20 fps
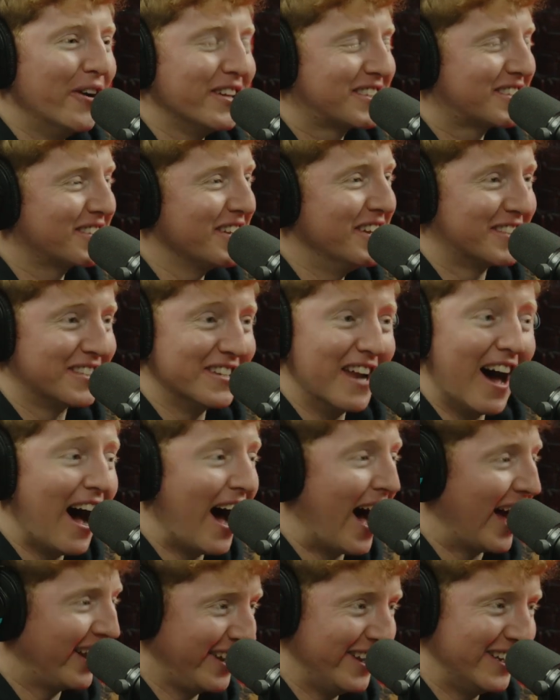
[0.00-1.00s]
It's
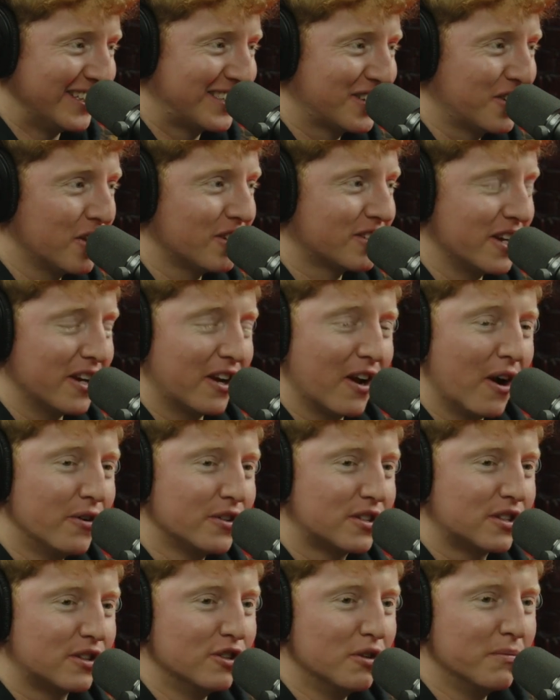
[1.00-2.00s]
not. It's just it
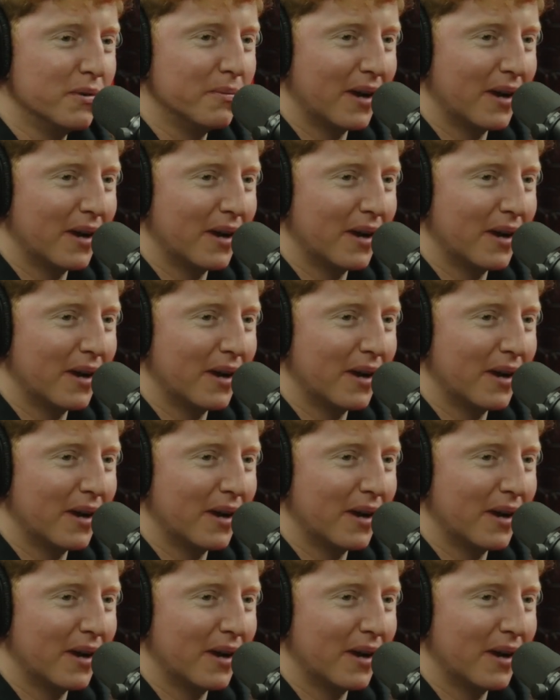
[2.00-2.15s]
goes through me.